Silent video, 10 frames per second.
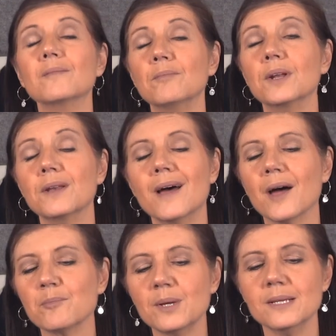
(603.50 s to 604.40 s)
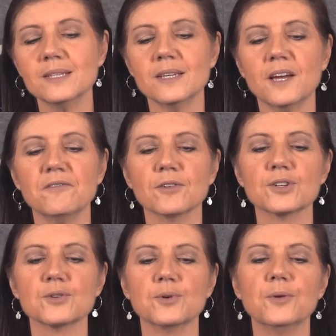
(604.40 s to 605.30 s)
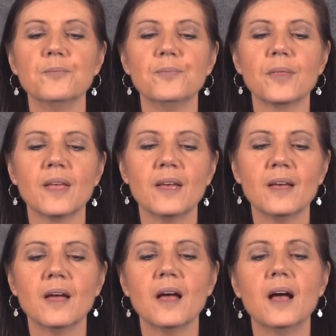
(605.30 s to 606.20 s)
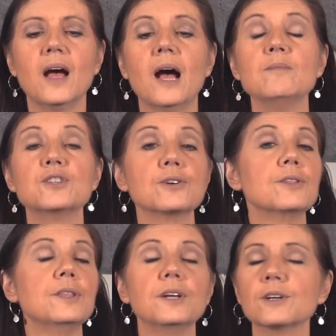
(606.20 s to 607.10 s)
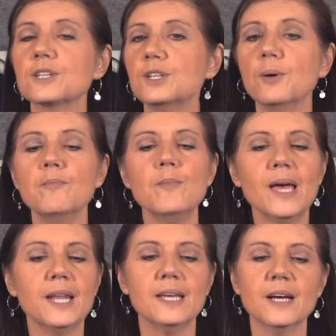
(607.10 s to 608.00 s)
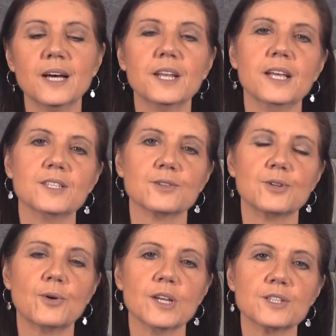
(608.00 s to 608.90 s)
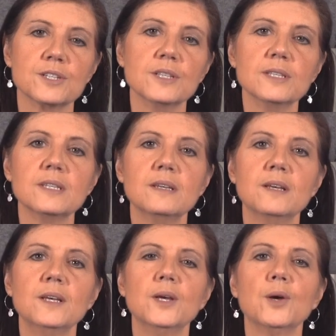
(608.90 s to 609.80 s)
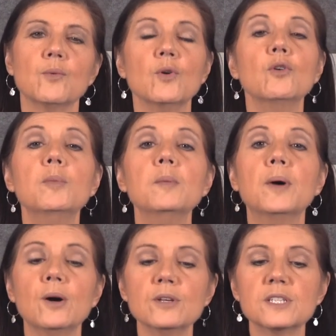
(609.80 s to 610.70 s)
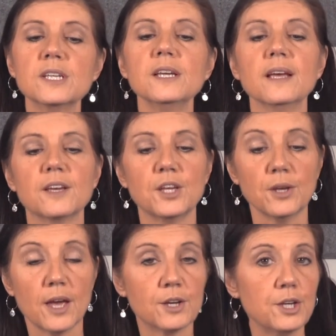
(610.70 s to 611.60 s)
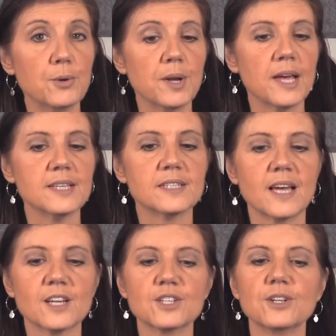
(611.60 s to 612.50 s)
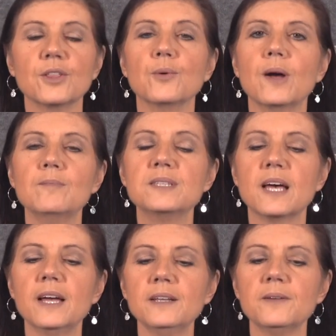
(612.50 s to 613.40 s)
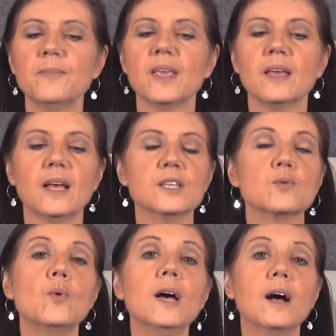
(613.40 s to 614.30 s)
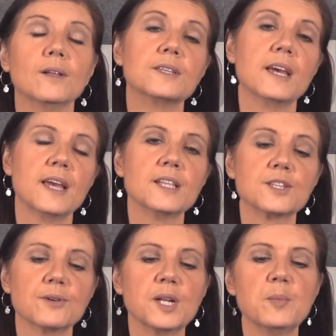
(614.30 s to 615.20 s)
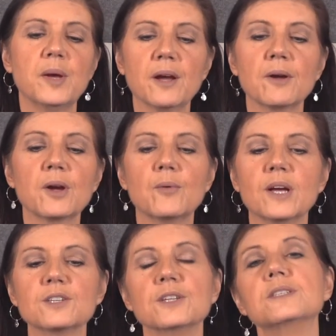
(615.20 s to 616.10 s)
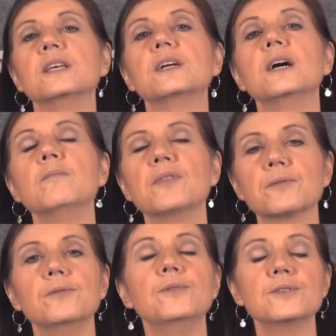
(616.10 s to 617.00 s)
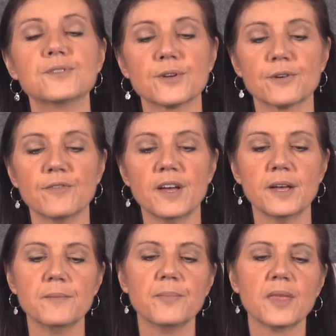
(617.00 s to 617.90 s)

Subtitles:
but not PCA virtual. I'm sure that there are still many unanswered questions. We will be posting a Q&A section on the website as well to answer any parent questions that come through the survey.